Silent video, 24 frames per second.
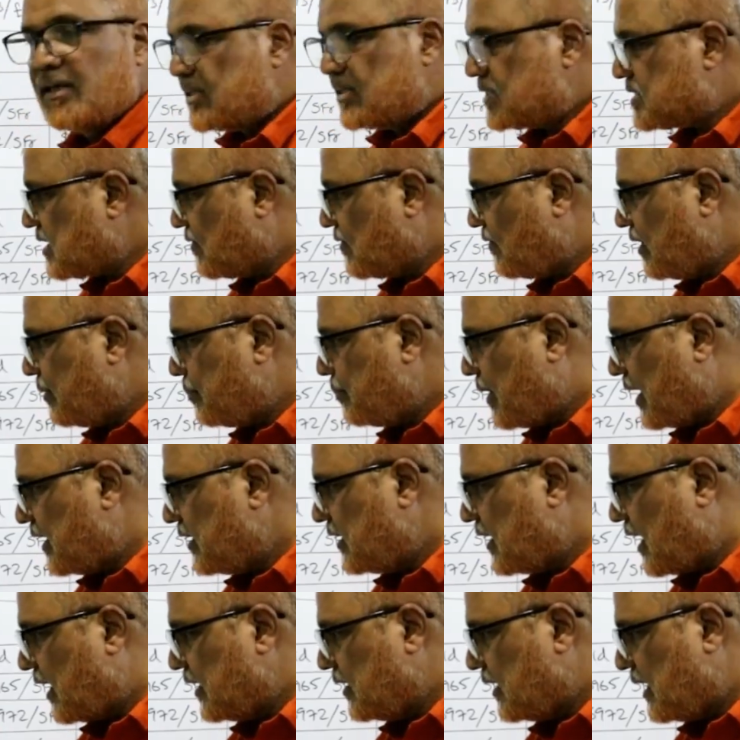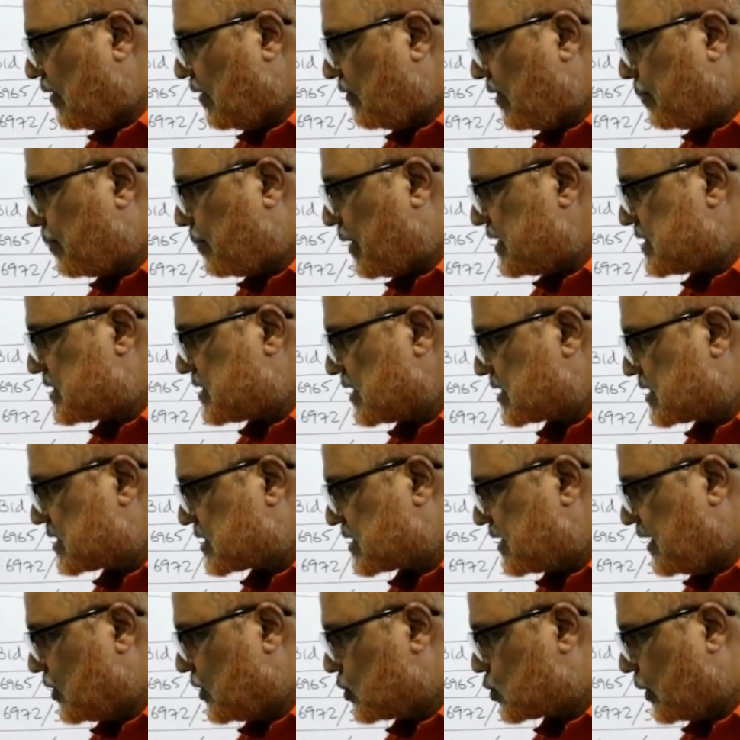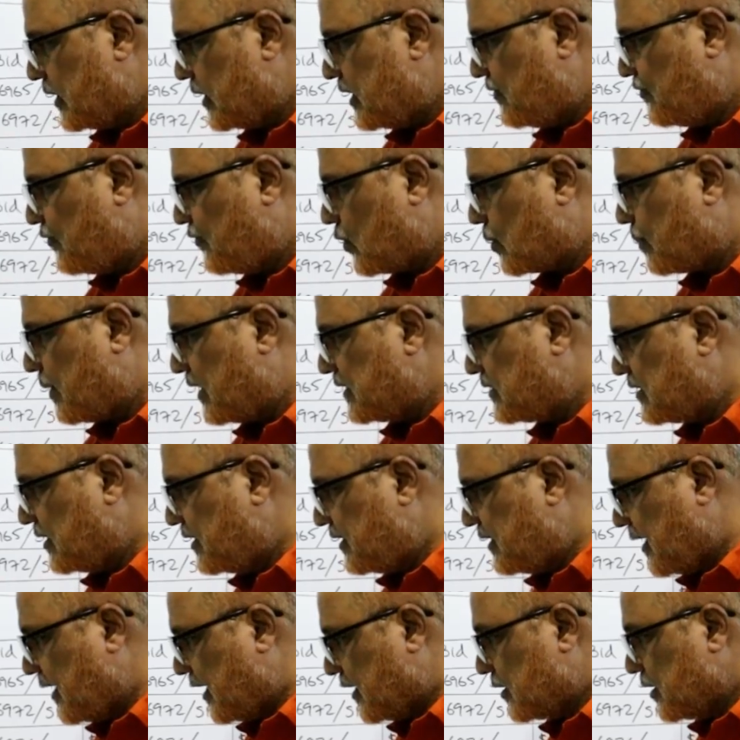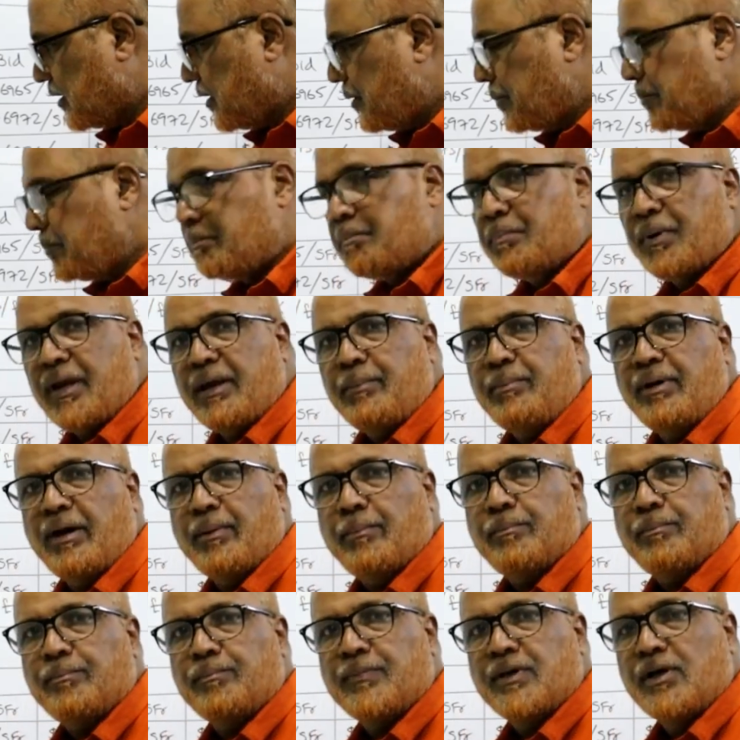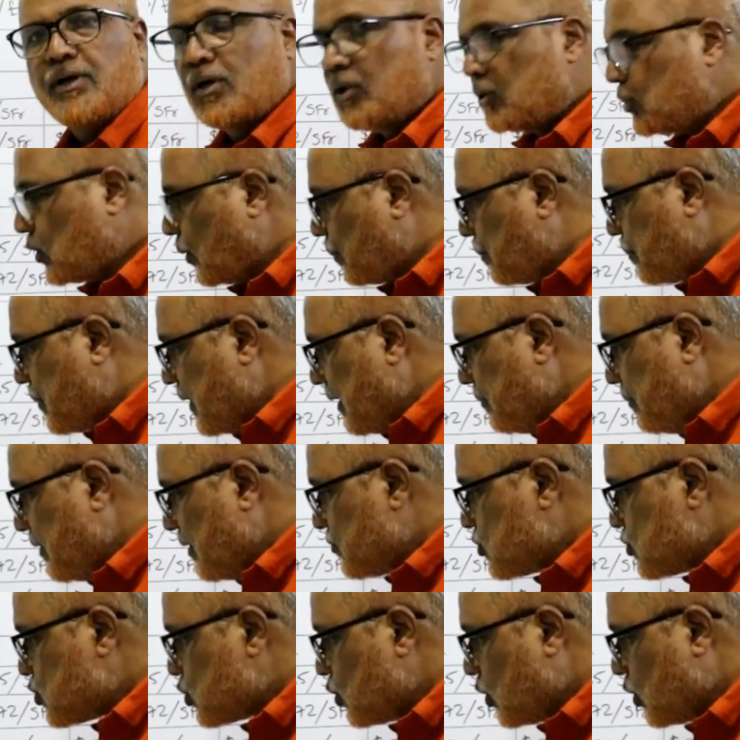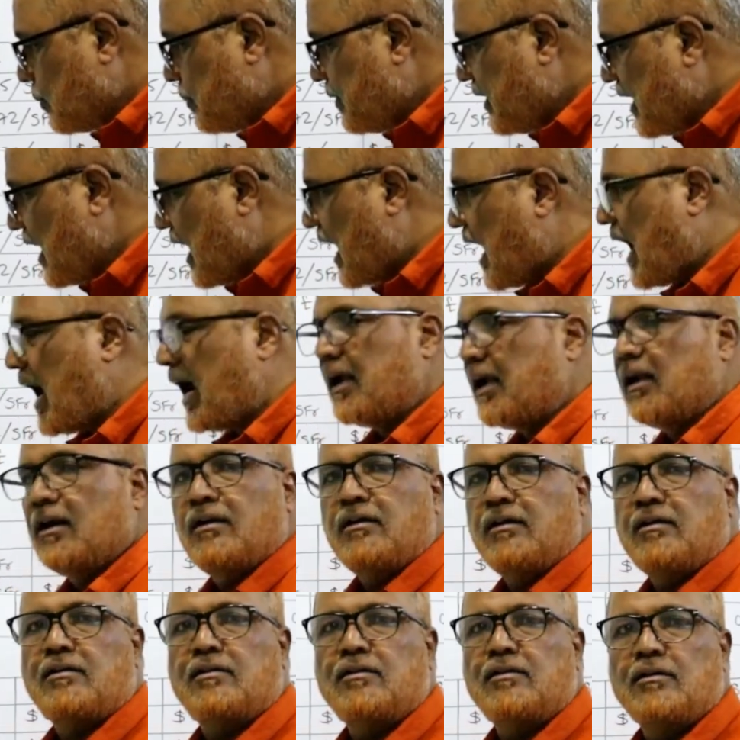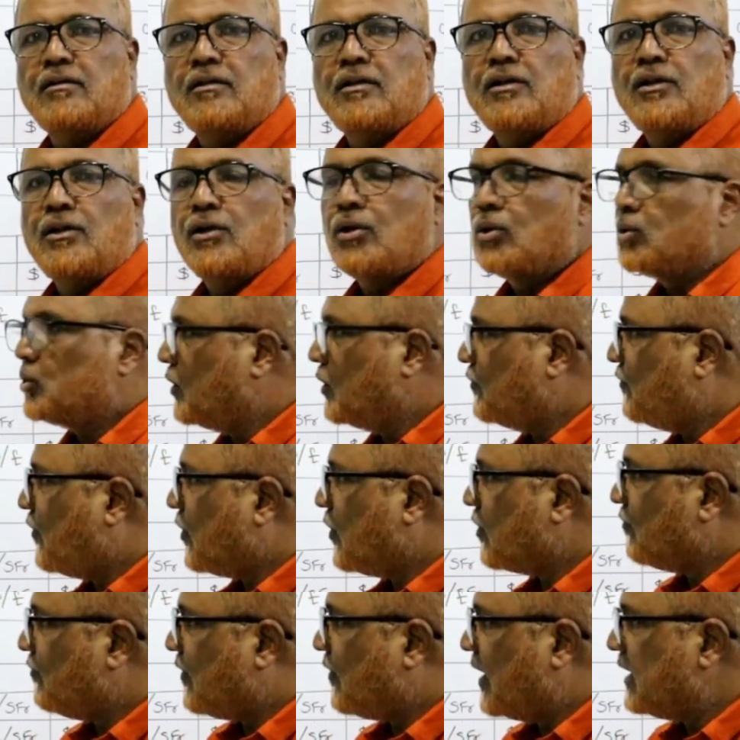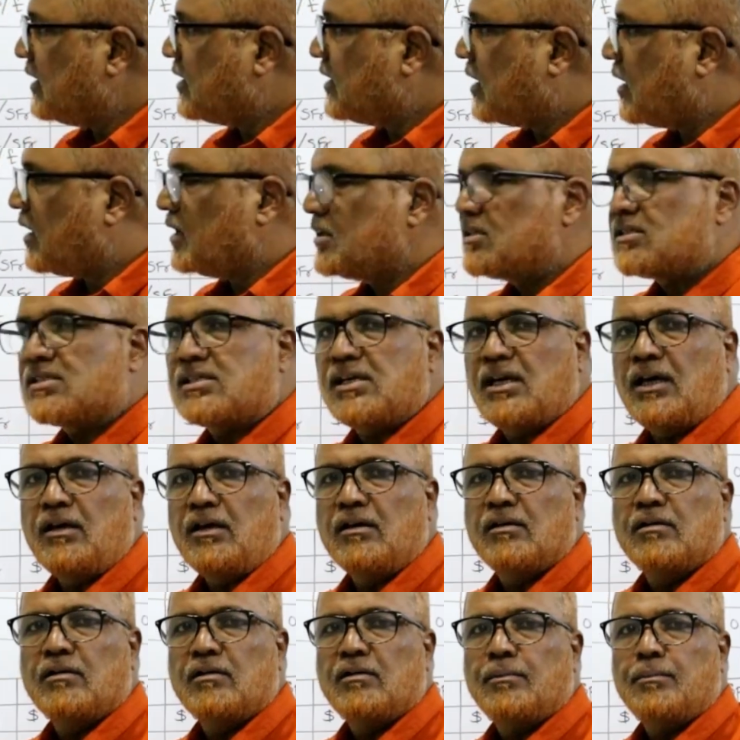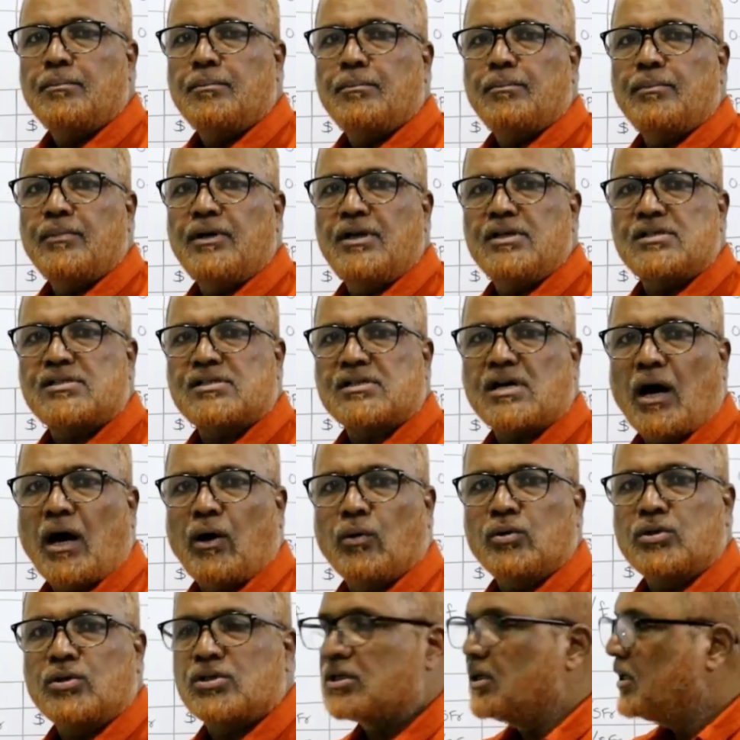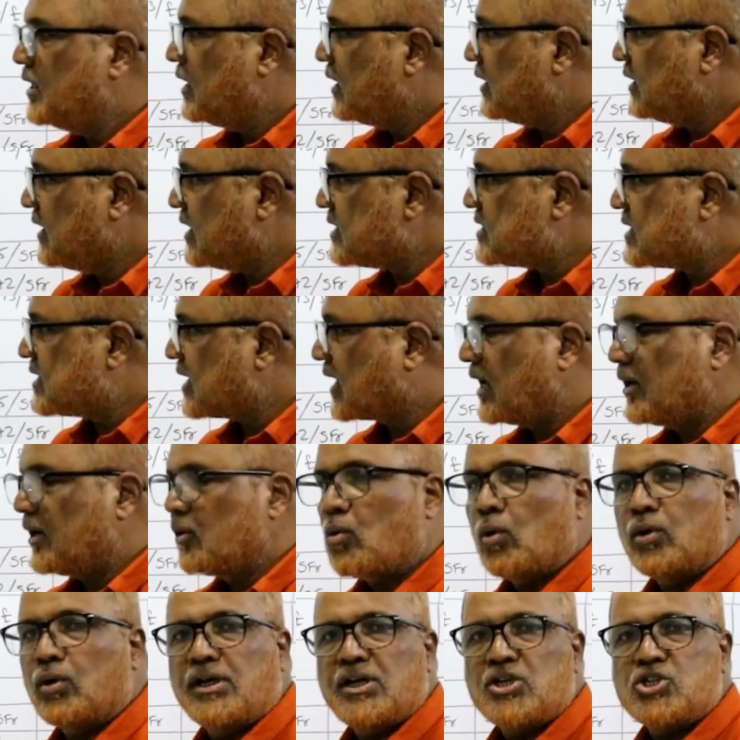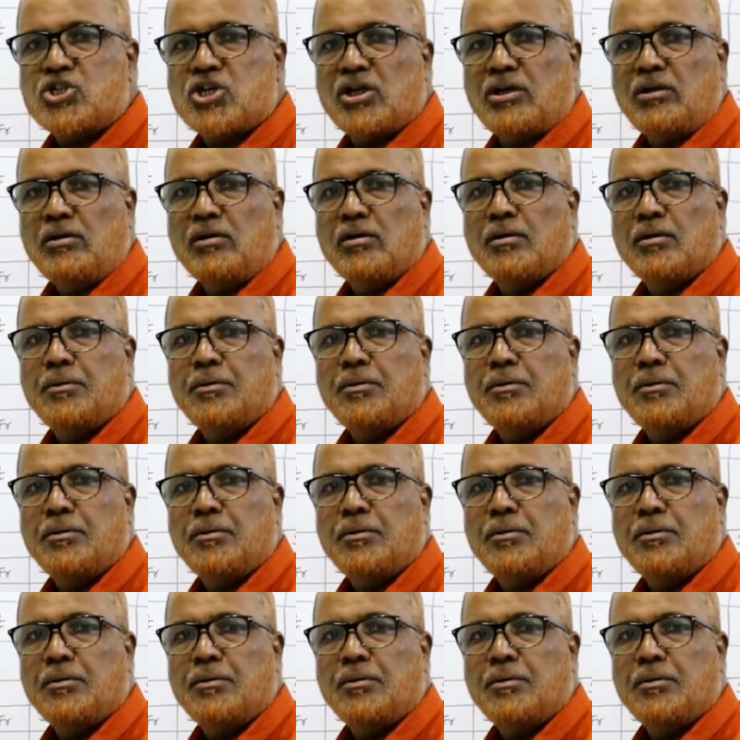7 by 9 11 by 16 24 by 38 premium the premium should be added so for one currency discount the second quotation